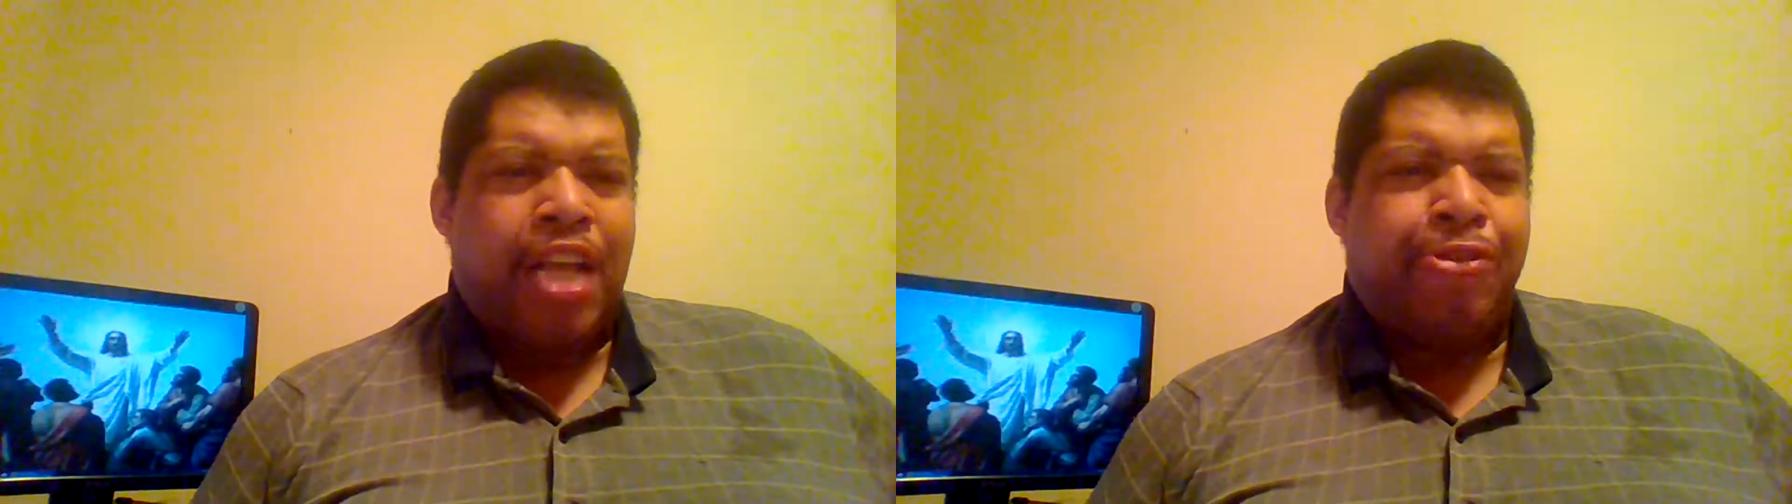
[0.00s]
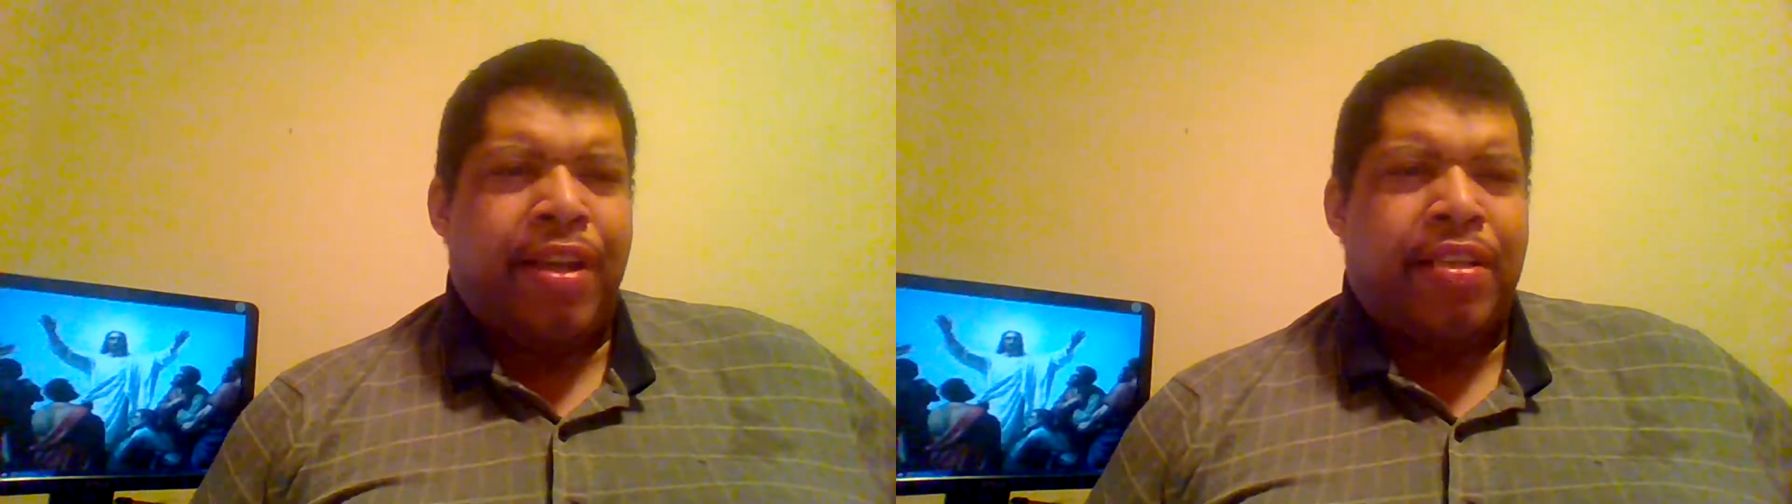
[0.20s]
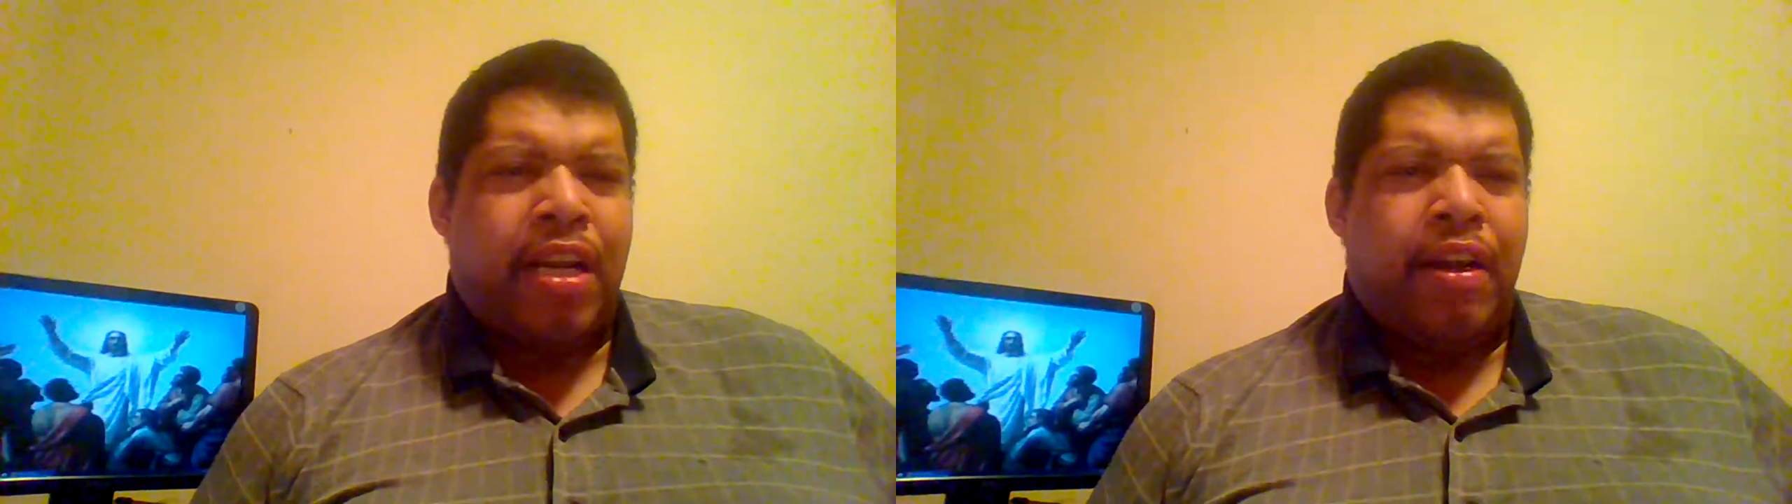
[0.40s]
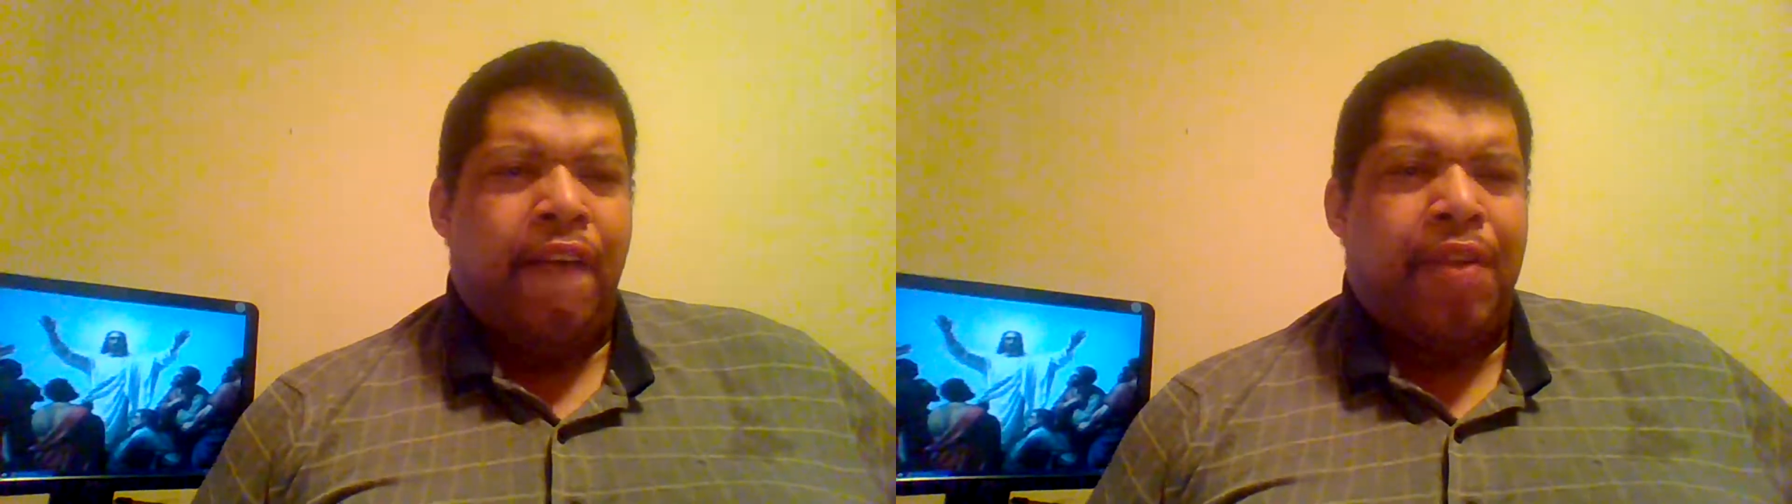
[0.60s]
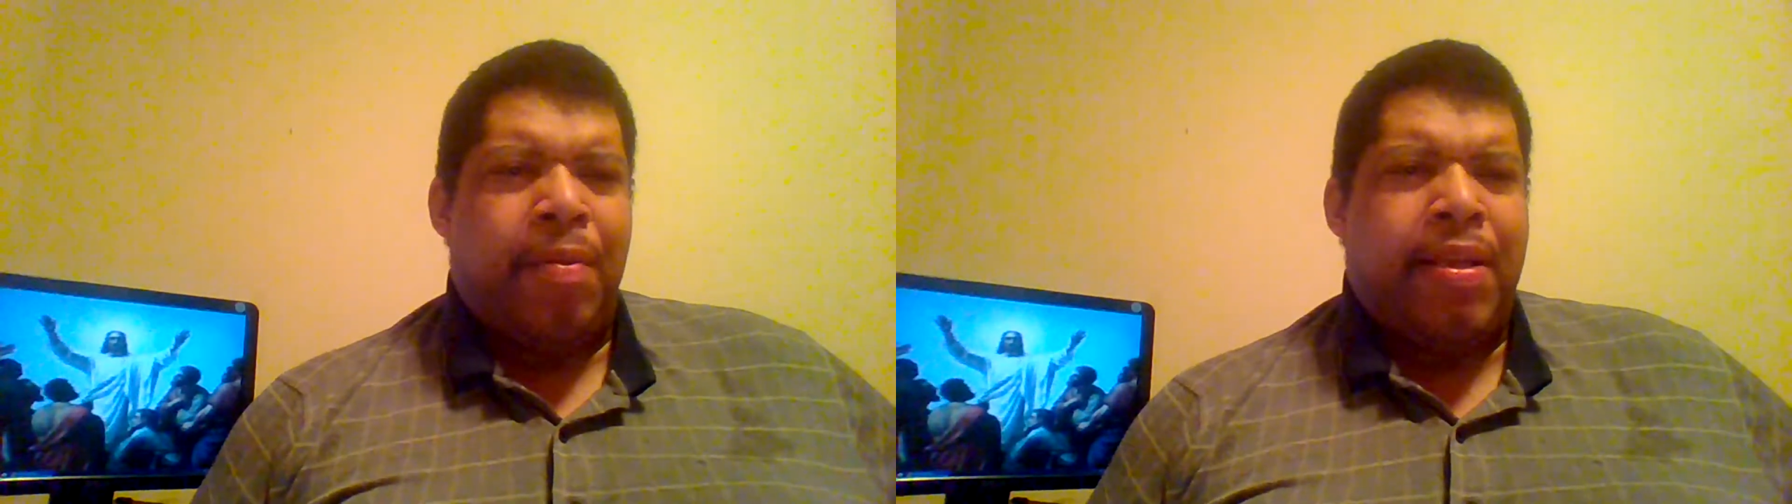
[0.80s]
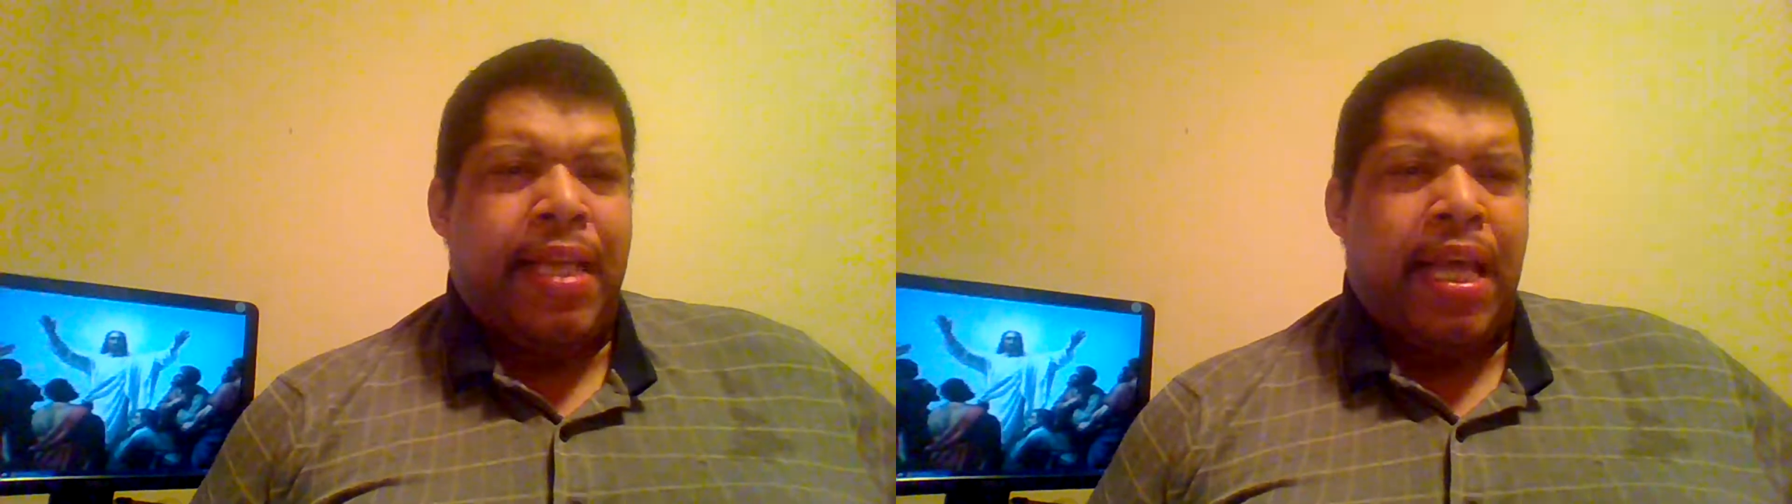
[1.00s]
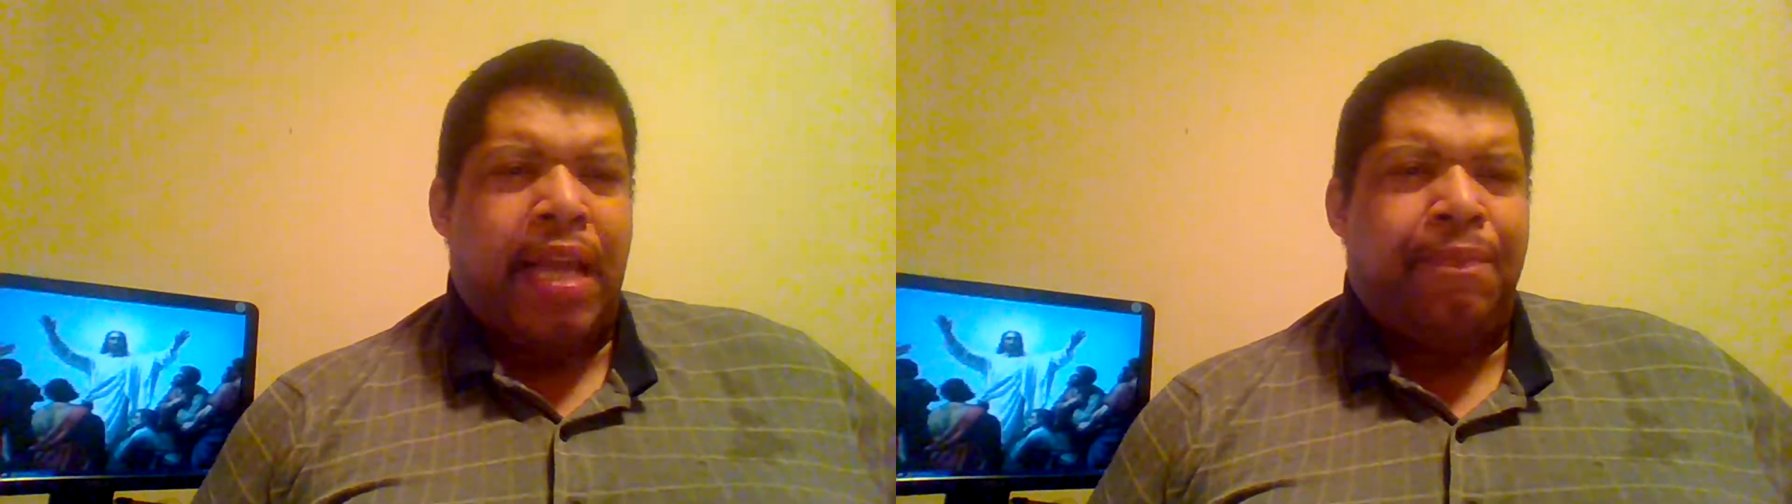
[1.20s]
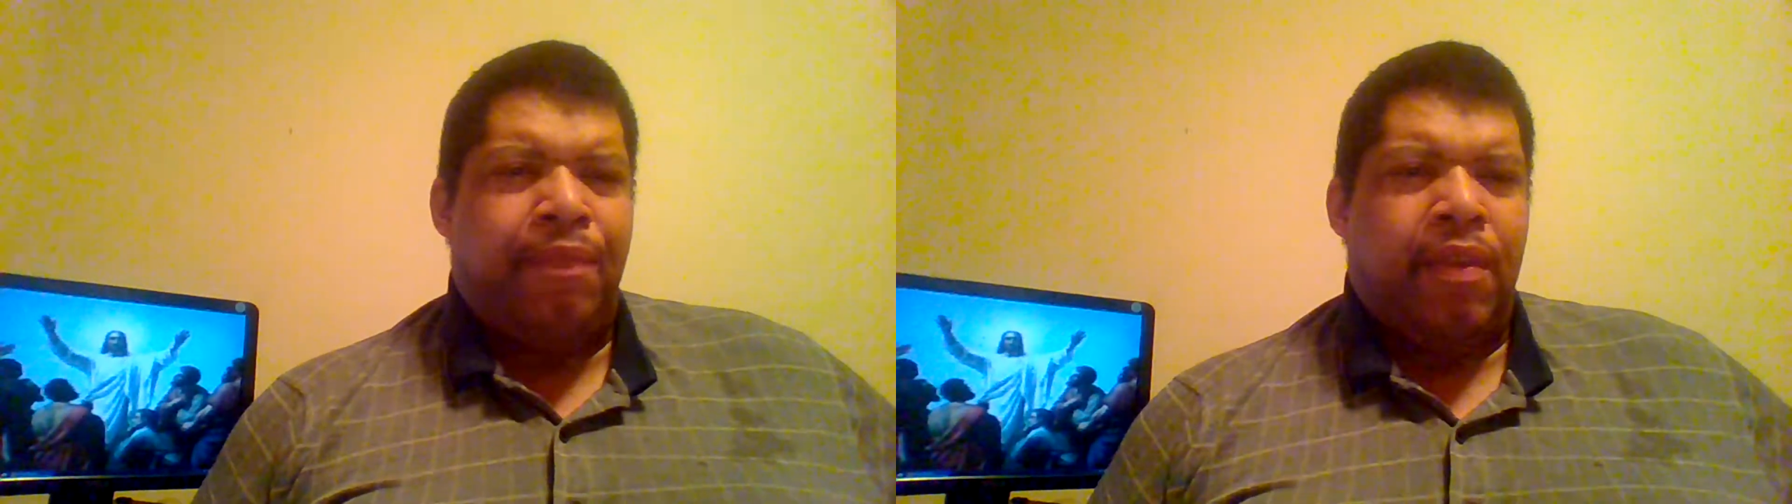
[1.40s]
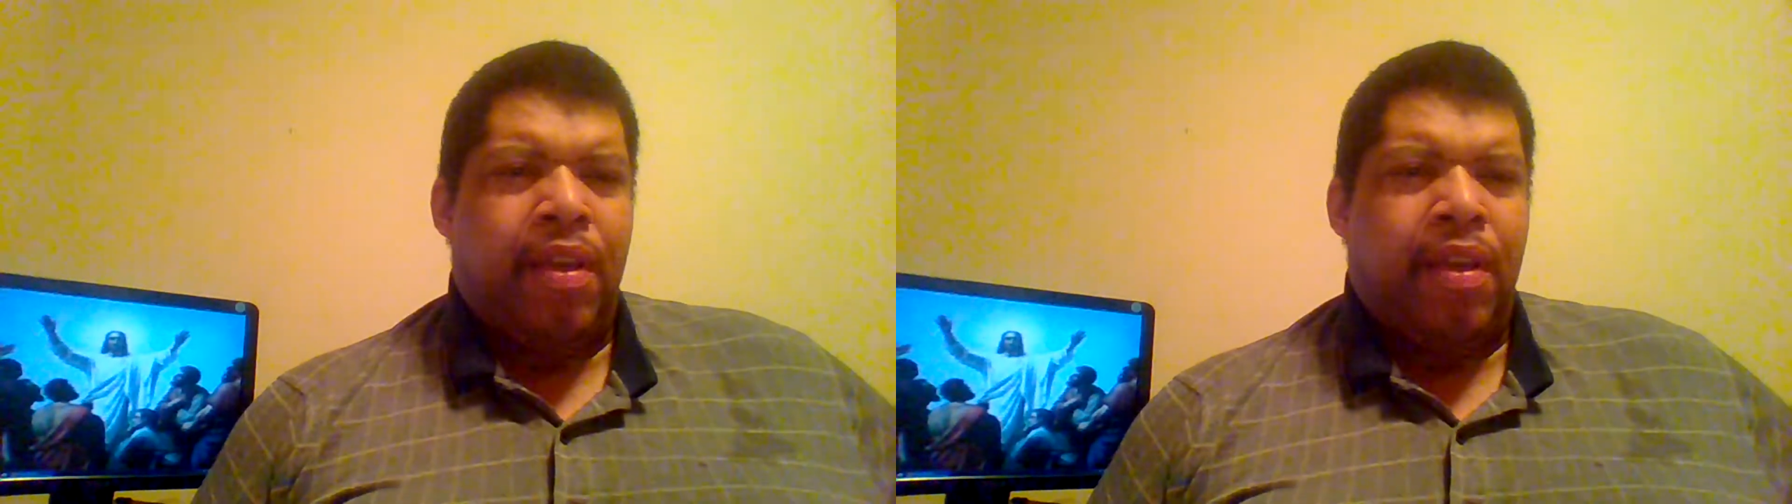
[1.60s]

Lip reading: risen from the dead,